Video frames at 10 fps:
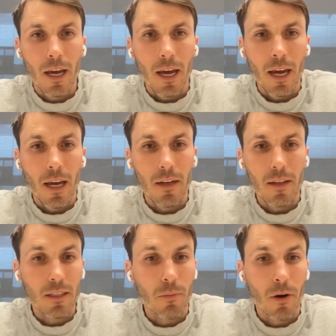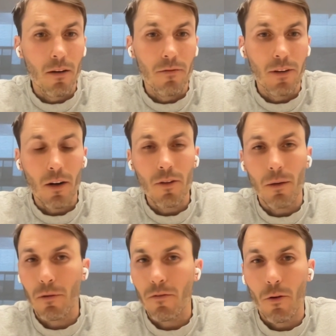And that's part of not
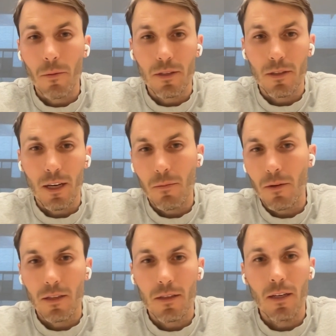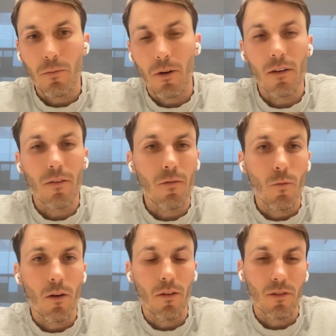only a performance thing, but it's, it's part of
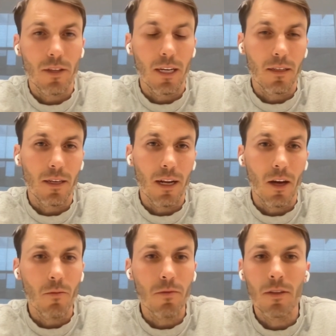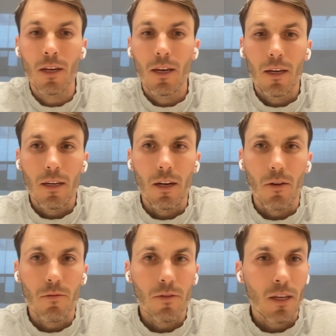one of those things that helps, you
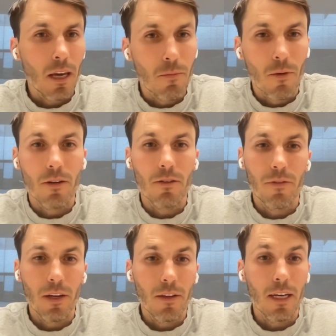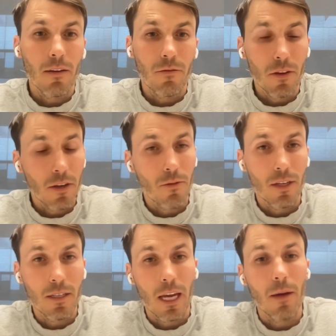know, keep runners feeling feeling
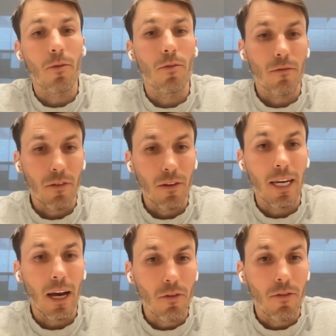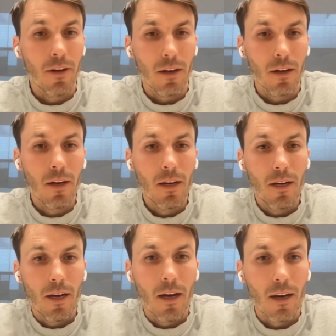really stable and feeling healthier
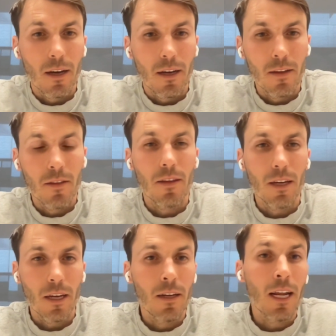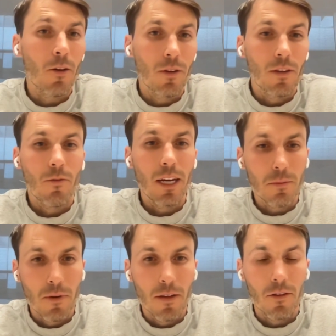uh, in, in not only in the race
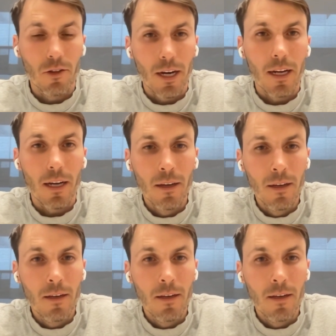but in their training.